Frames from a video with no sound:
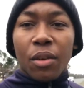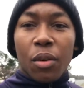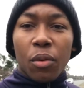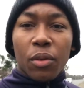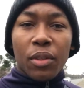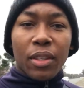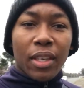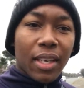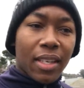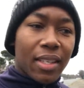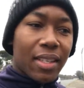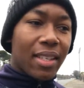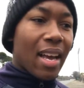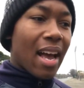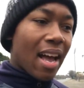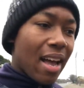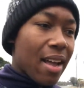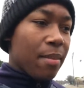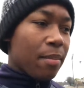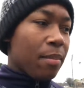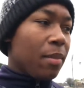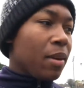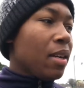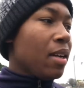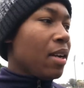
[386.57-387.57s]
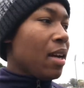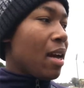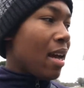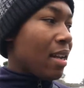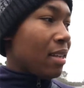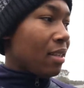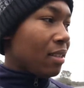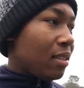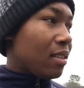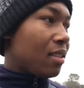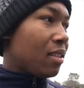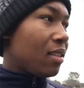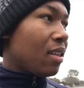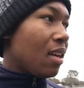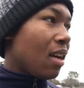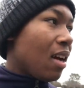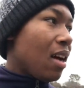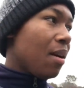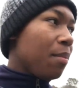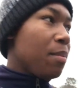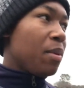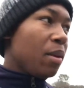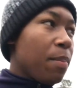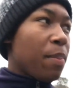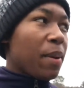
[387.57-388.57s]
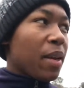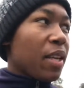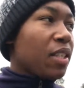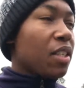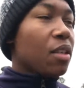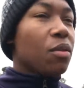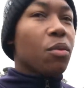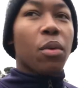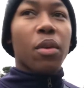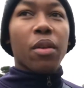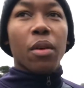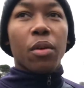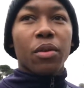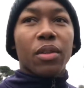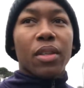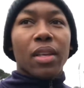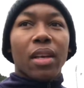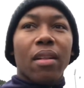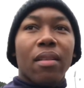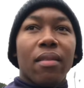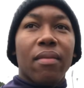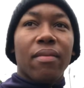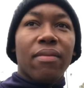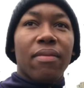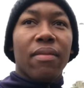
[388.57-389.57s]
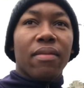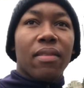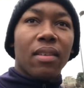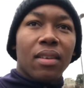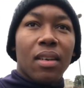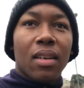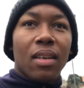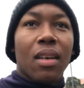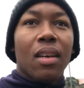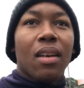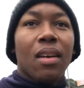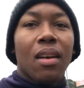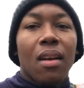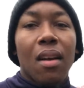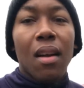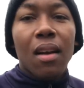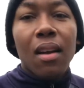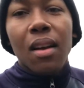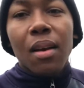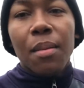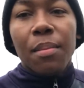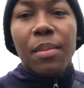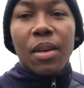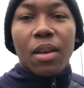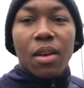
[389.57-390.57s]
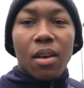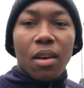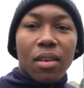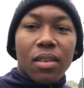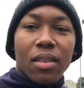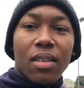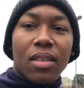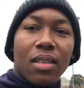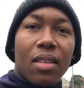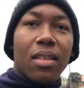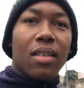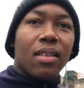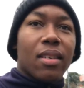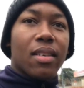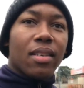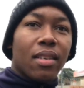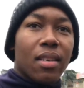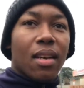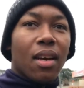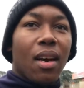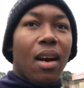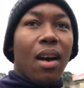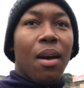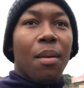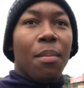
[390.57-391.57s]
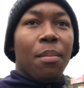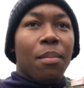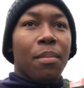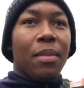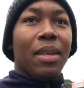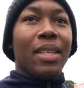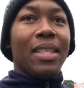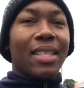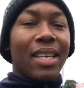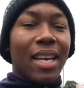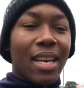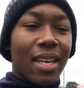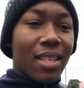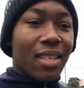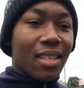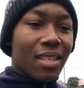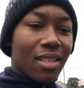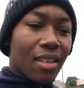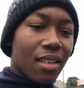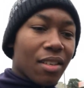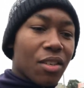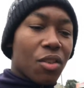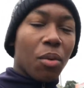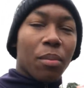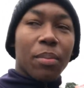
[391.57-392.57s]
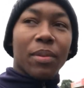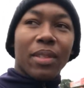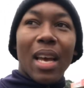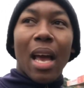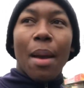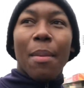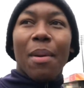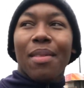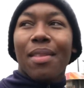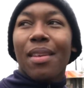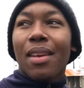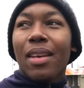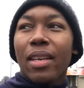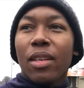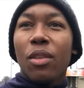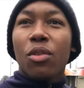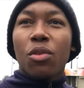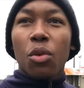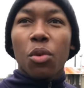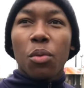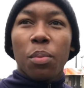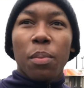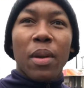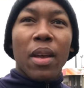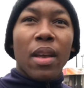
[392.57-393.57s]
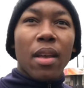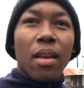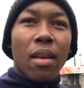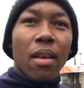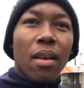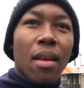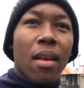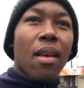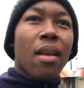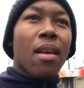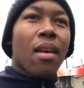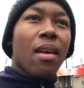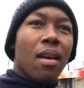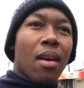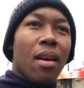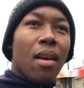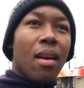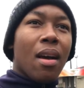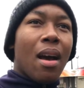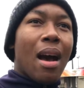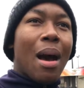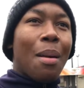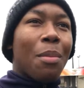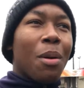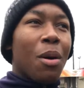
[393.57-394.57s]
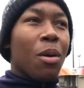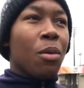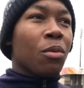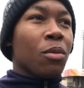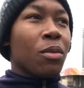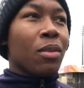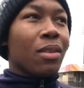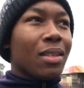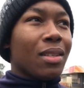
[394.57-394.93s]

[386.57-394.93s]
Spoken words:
take time and be patient with yourself, because it takes some time. I think it took me about